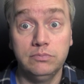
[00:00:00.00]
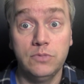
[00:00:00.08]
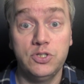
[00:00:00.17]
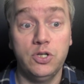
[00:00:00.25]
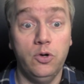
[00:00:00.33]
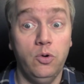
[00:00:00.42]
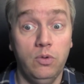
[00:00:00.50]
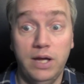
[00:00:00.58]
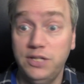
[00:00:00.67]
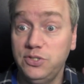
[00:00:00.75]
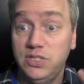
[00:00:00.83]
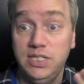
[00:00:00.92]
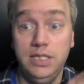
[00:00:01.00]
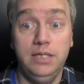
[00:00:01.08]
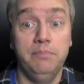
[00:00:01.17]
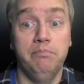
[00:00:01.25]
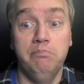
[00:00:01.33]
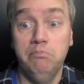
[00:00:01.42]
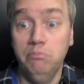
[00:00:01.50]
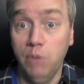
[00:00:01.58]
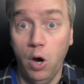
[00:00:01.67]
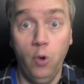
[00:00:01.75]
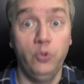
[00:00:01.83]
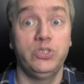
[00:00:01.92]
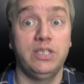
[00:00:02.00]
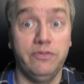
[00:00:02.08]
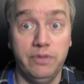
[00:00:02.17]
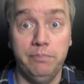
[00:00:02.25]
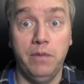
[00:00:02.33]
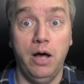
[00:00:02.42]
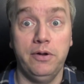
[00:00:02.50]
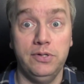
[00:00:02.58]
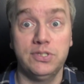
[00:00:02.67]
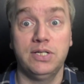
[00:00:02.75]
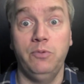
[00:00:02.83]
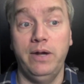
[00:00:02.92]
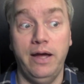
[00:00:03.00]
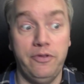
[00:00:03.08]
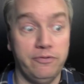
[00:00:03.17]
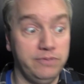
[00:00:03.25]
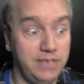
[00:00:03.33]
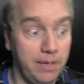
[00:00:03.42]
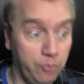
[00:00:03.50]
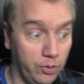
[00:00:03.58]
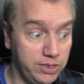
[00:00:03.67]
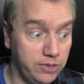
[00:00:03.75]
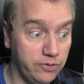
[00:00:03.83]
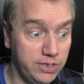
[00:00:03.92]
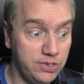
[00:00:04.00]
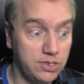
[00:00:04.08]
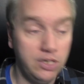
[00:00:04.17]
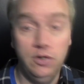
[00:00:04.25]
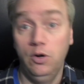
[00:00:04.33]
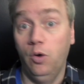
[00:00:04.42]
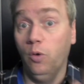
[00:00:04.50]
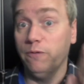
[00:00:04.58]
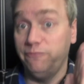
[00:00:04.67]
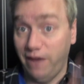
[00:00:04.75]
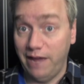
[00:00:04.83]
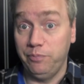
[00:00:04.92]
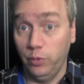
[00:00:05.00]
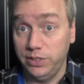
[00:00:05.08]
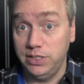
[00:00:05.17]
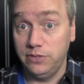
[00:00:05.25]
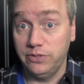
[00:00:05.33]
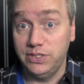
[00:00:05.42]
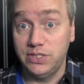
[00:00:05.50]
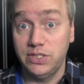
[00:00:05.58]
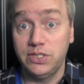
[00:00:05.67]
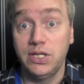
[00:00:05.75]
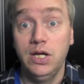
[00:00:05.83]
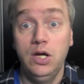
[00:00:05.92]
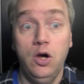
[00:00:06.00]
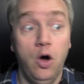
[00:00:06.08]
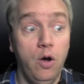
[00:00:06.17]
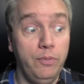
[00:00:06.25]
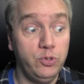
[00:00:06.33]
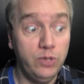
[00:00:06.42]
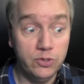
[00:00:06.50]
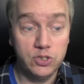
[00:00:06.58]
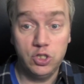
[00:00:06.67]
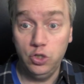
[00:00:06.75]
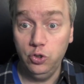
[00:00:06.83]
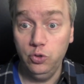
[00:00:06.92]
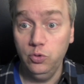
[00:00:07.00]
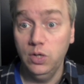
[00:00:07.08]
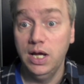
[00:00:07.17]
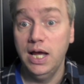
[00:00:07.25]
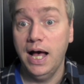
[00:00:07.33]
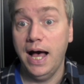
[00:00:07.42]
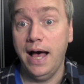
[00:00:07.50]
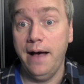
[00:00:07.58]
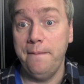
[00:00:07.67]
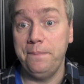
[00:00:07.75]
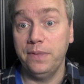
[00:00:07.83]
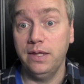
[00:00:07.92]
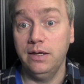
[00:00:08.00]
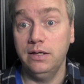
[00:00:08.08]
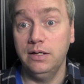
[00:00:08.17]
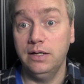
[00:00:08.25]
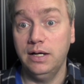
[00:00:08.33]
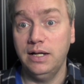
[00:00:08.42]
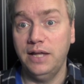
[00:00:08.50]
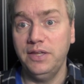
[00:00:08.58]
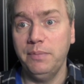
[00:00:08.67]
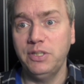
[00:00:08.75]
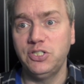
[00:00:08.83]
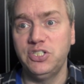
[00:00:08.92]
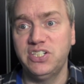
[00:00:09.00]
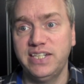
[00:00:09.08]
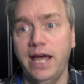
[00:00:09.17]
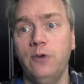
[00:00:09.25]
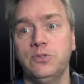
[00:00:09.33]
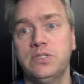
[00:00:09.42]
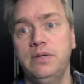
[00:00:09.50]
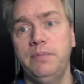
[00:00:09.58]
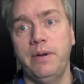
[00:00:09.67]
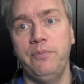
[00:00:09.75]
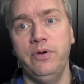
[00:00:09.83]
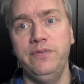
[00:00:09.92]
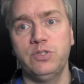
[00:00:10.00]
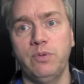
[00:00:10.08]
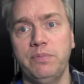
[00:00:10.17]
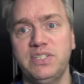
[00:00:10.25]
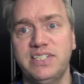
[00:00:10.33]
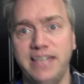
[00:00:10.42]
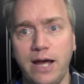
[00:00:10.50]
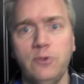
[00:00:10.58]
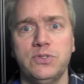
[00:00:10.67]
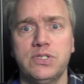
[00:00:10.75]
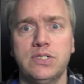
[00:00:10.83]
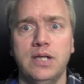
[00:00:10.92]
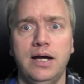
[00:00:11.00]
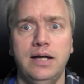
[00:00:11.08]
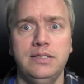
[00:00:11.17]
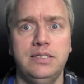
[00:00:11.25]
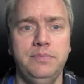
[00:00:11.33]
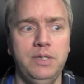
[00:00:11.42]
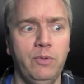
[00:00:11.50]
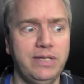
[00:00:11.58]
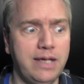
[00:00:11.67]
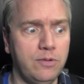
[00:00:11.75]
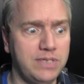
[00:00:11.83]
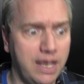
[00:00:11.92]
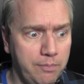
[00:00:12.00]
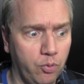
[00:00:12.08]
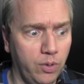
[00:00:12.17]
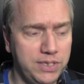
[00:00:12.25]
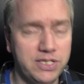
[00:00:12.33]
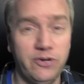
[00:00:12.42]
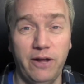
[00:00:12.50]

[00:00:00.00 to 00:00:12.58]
So as you see, most of the models went either 10-point decrease or 5-point decreases. Between those two, I think I mentioned Scouts in my previous one, but Scouts to me went down 10 points.